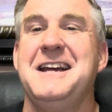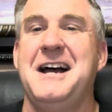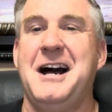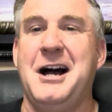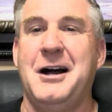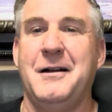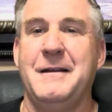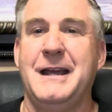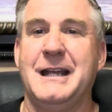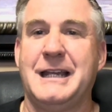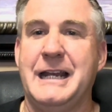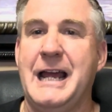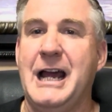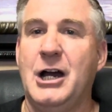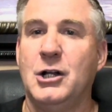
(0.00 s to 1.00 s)
uh, it
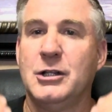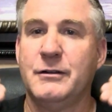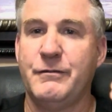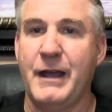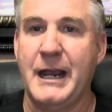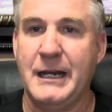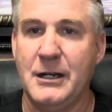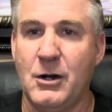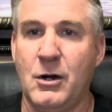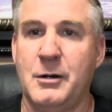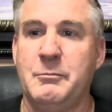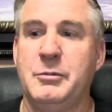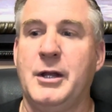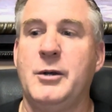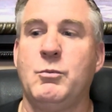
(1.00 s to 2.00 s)
can elevate
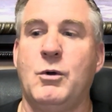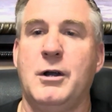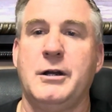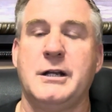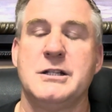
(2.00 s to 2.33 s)
on blood work,